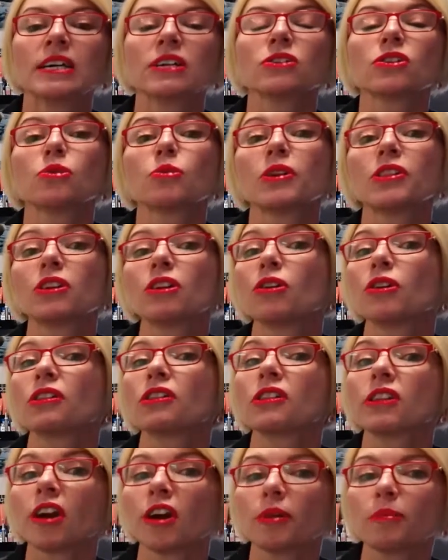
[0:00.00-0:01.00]
So whether you're a
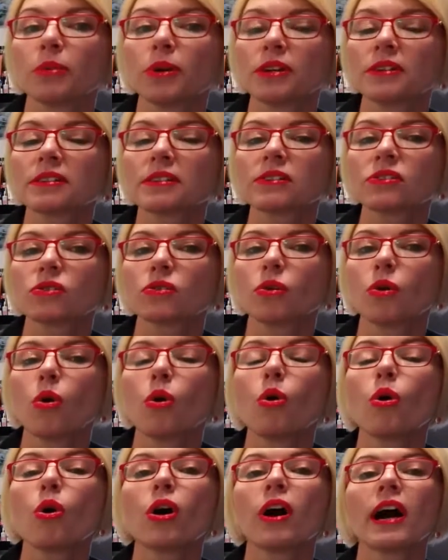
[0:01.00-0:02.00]
therapist
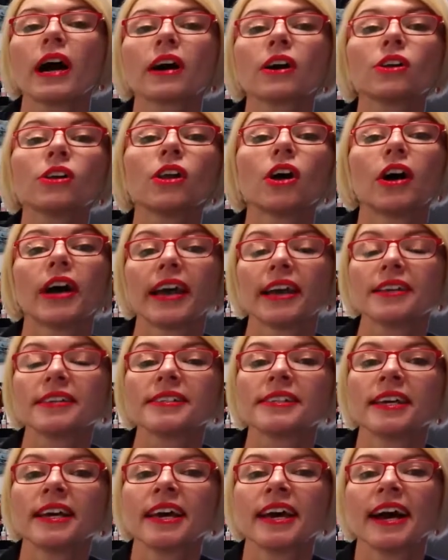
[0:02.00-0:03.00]
or a
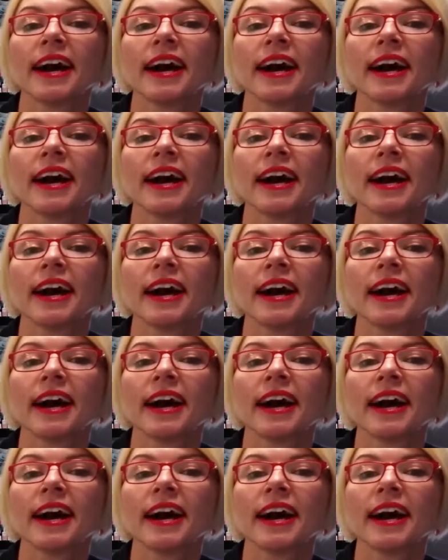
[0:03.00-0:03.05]
client,